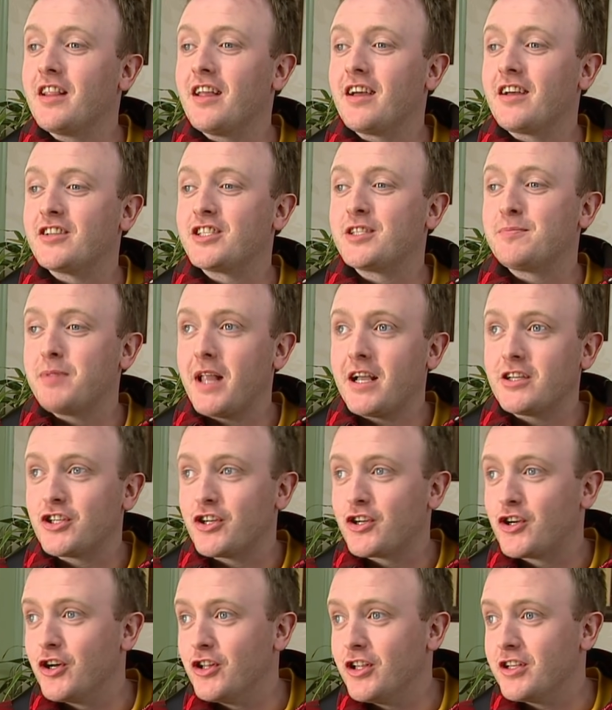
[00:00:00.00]
like a splash of
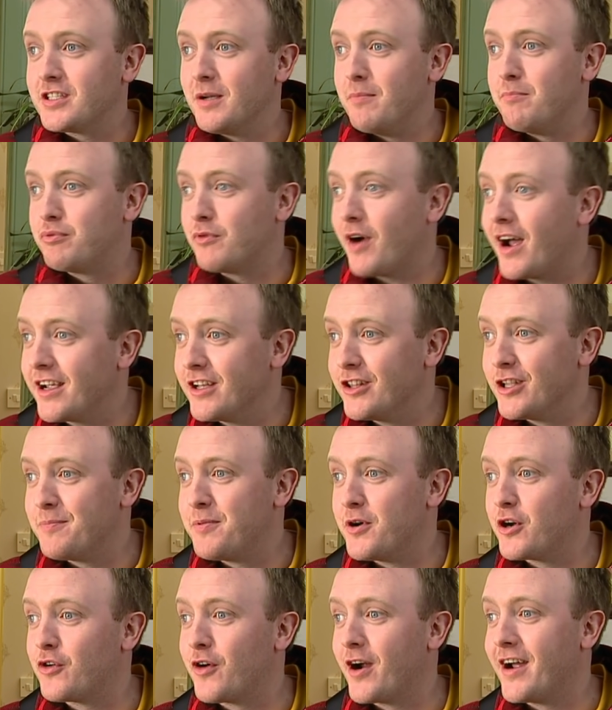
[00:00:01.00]
colour to brighten up
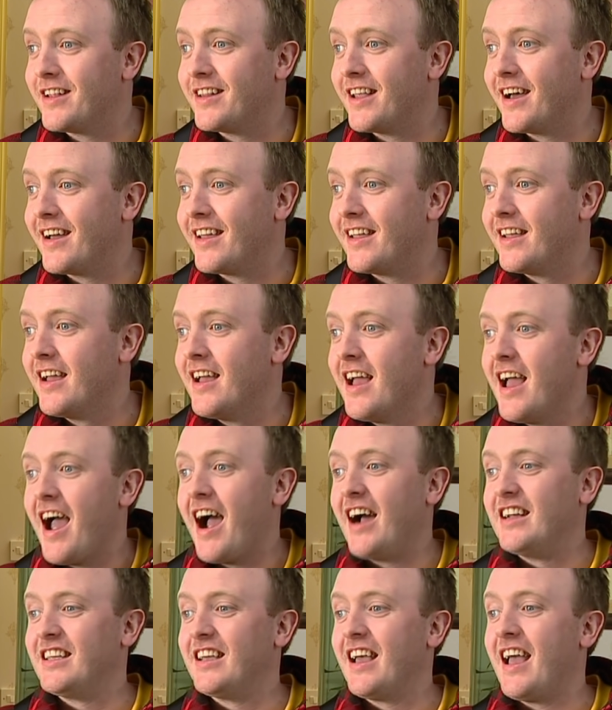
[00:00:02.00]
a grey day,
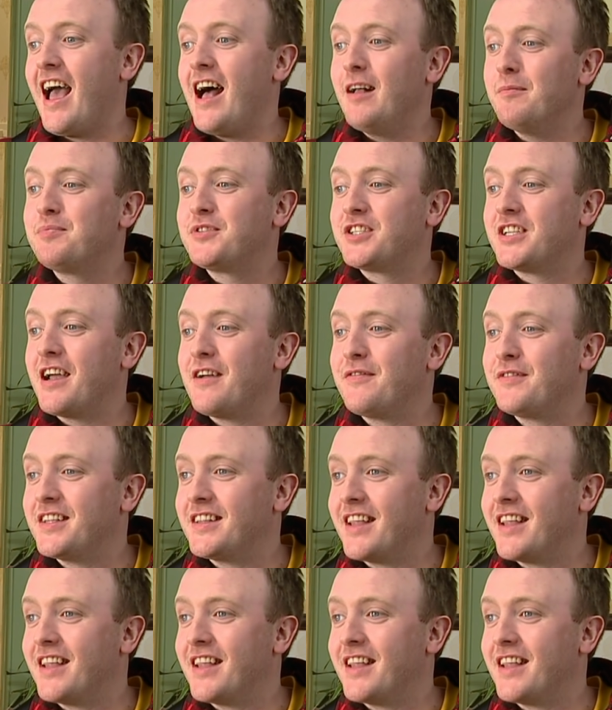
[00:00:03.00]
and it helps save the